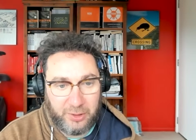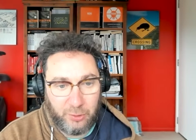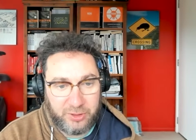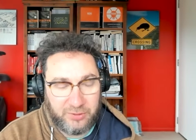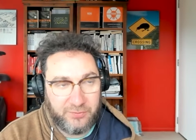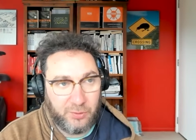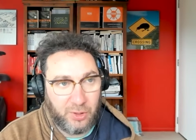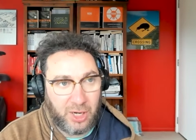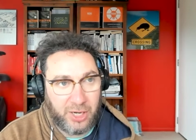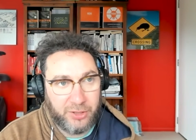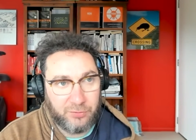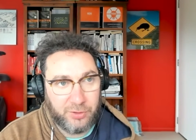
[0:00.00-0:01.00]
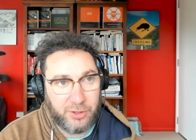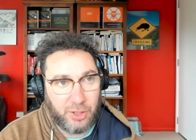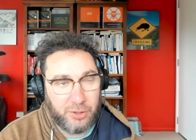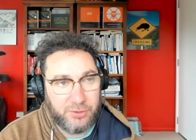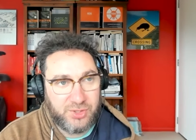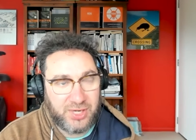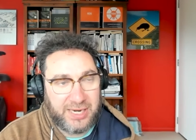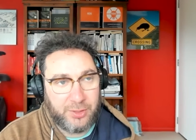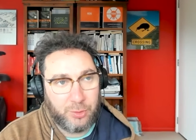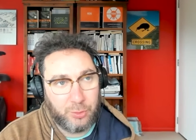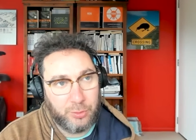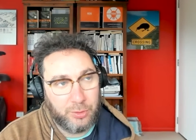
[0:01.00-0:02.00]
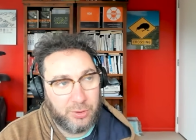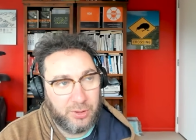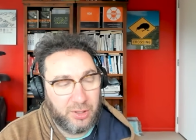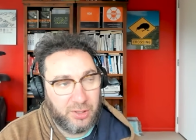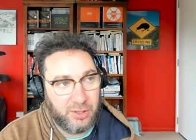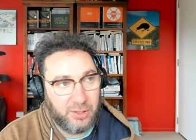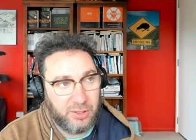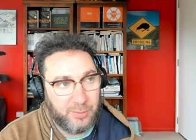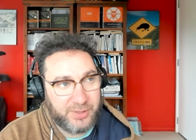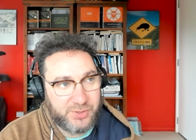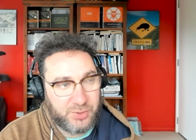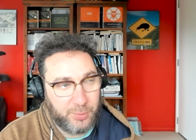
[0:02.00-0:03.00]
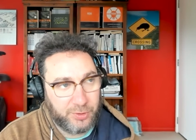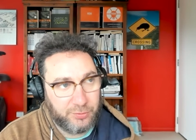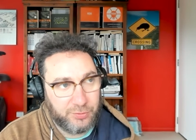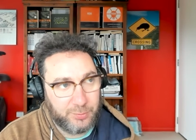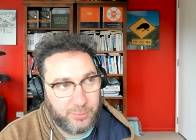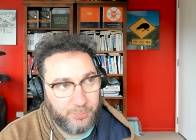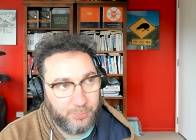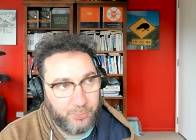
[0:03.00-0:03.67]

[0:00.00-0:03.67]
looking for either a coach and or a mastermind group.